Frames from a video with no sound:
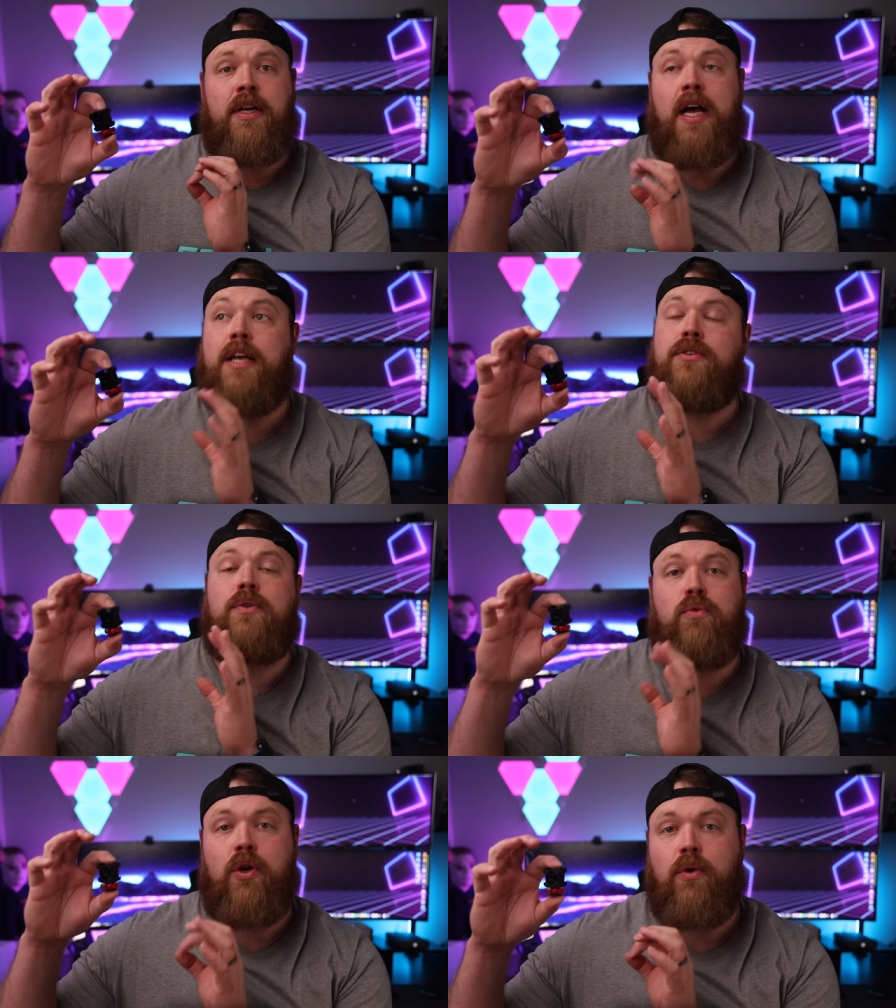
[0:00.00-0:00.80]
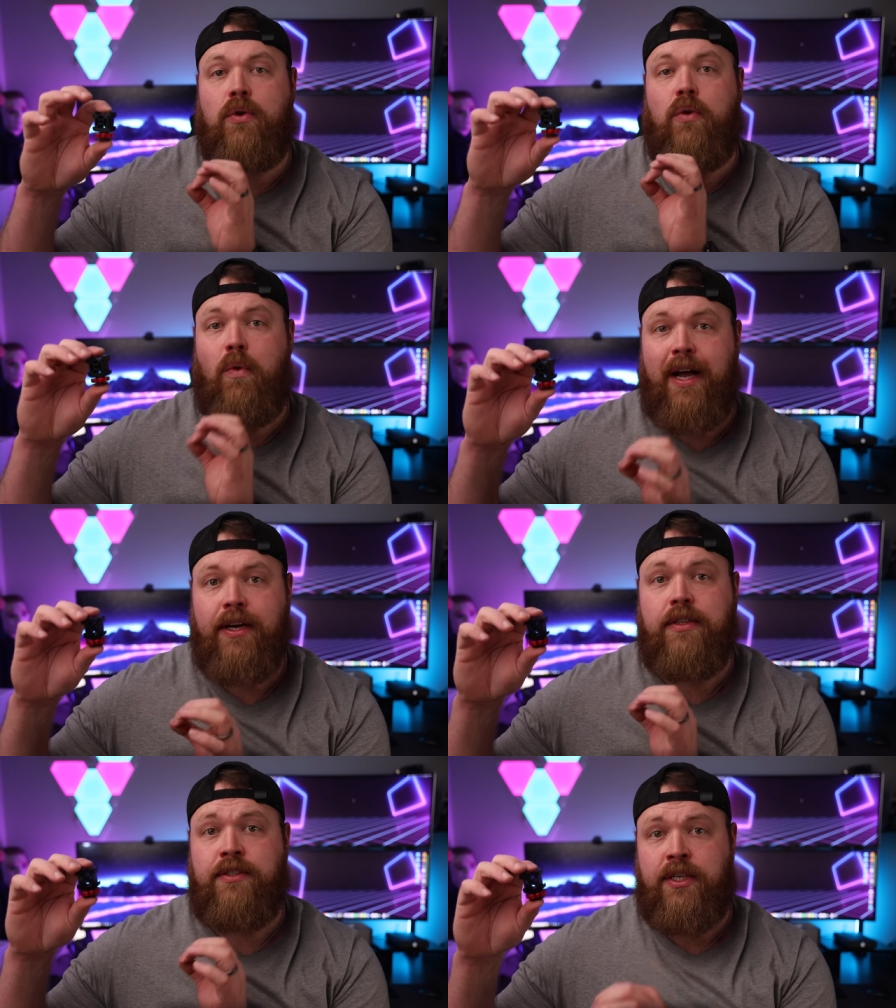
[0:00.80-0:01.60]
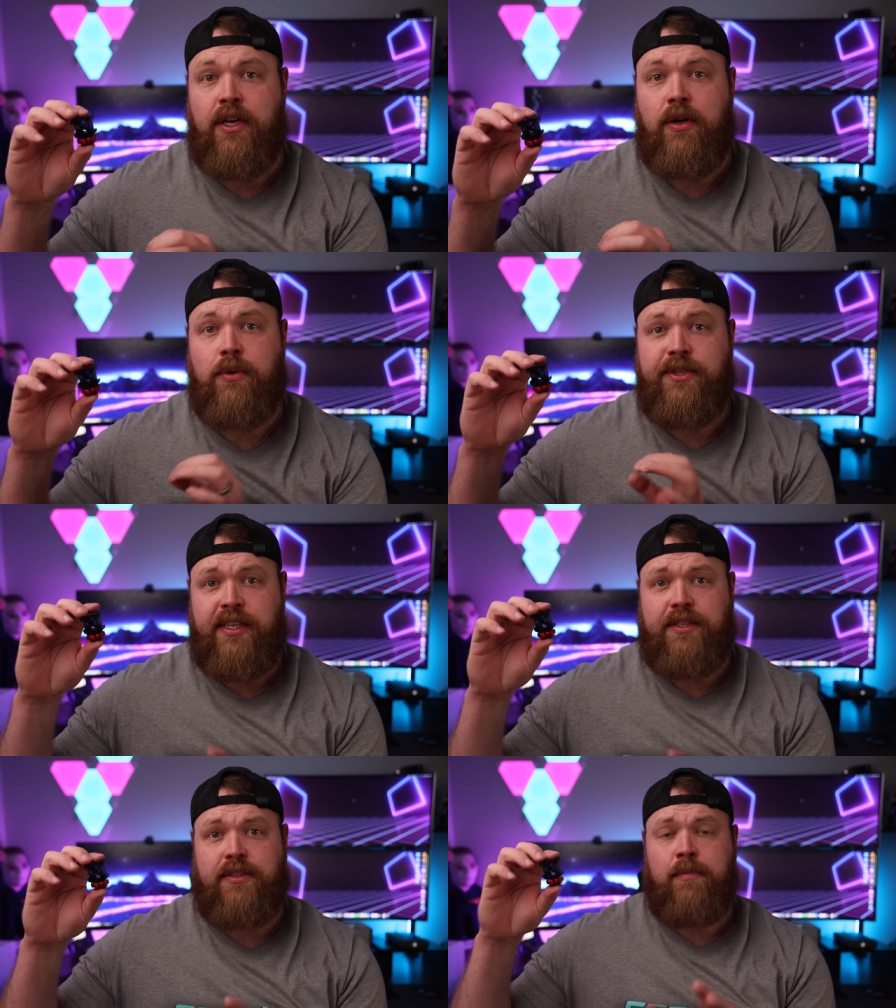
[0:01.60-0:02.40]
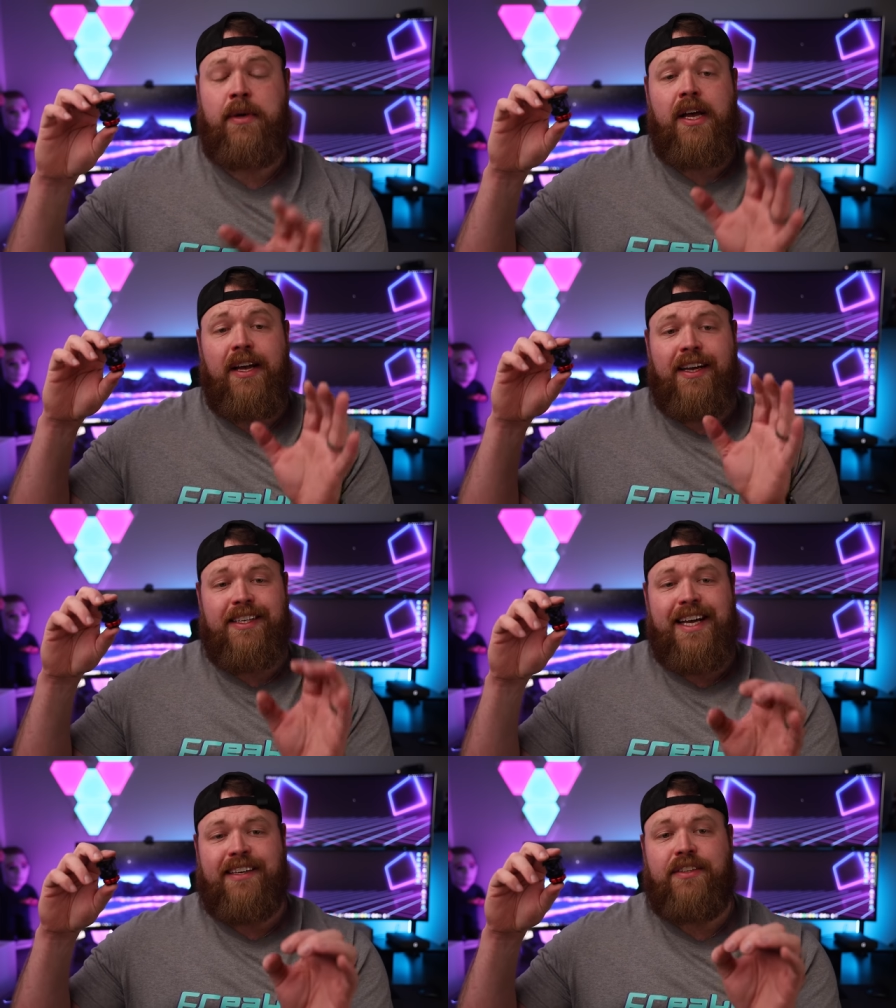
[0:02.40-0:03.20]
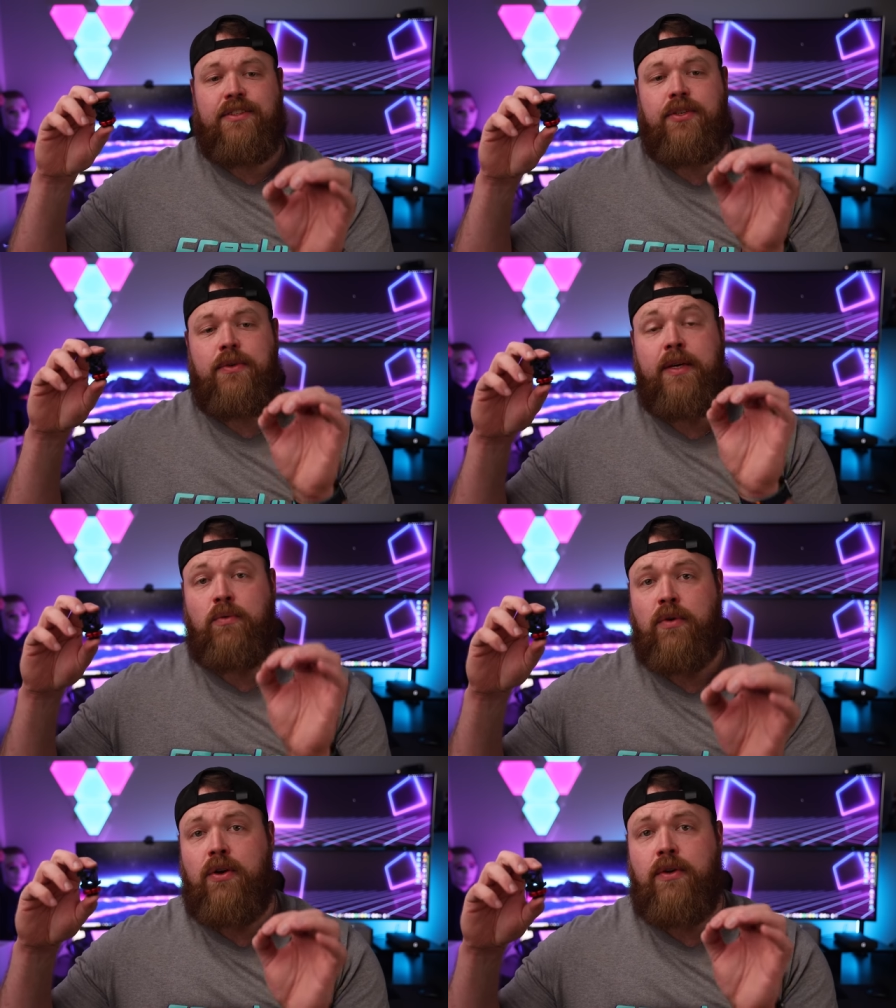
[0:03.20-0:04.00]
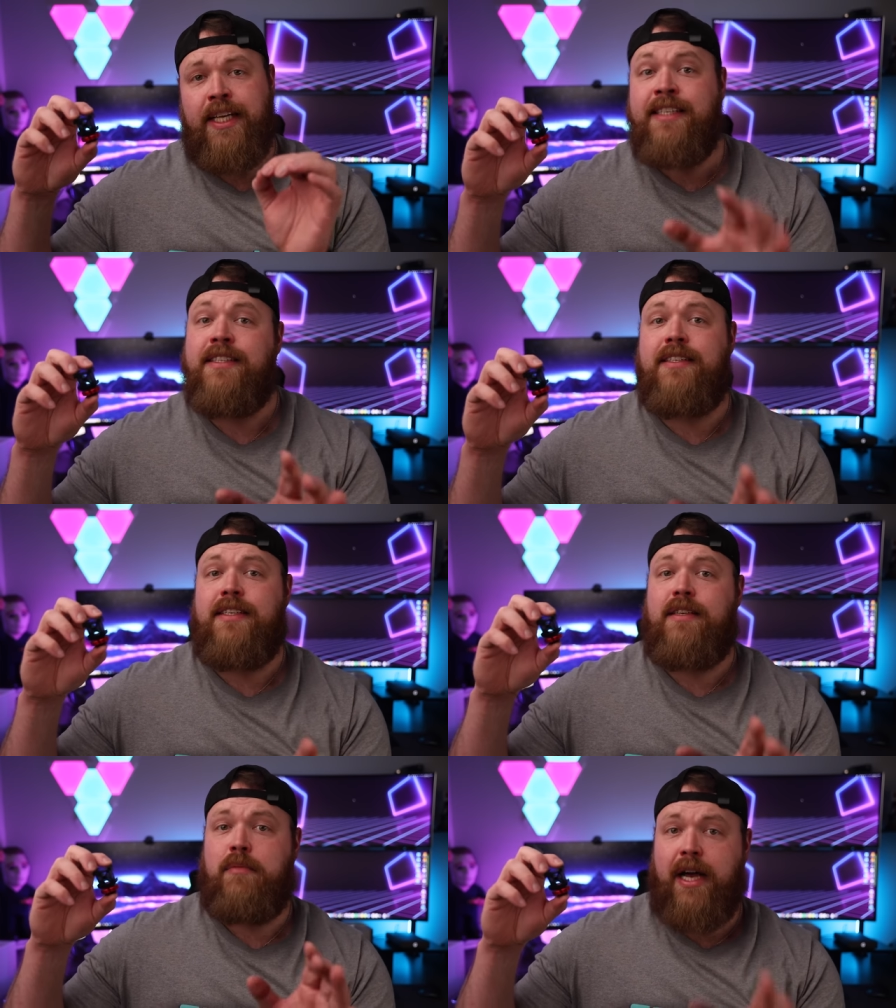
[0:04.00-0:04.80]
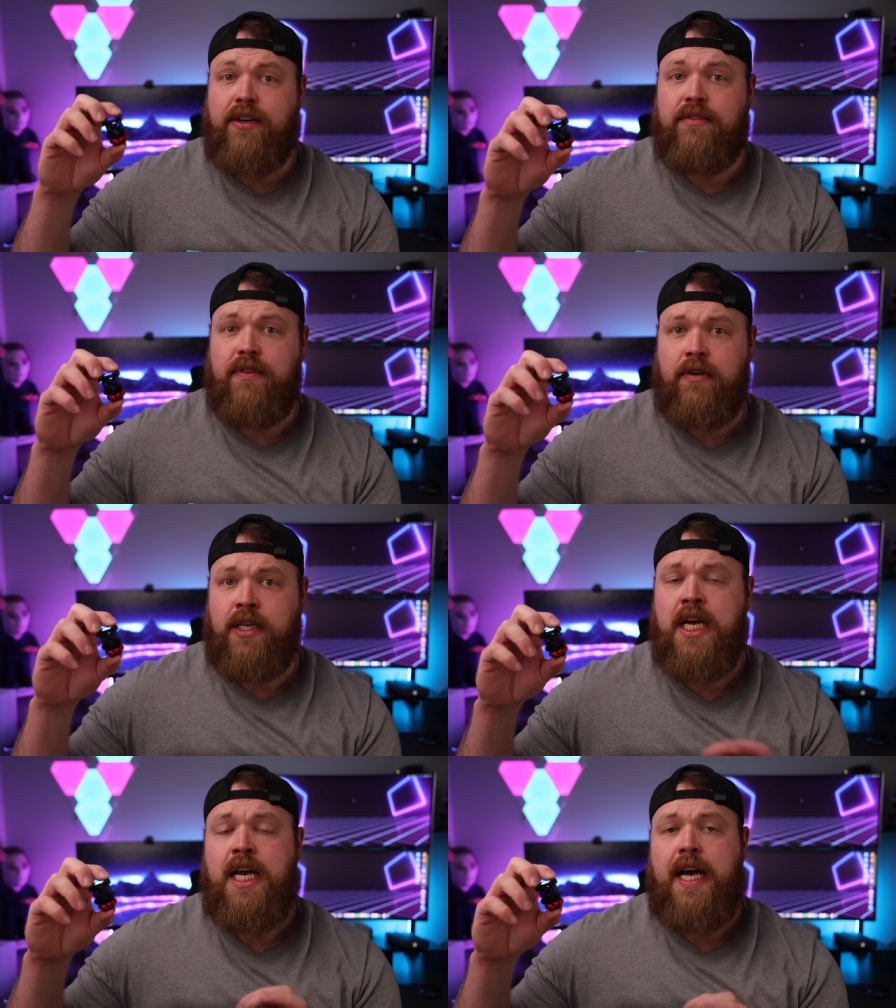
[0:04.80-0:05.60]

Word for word: I use a Rode Wireless Go system connected to a Rode NTG microphone.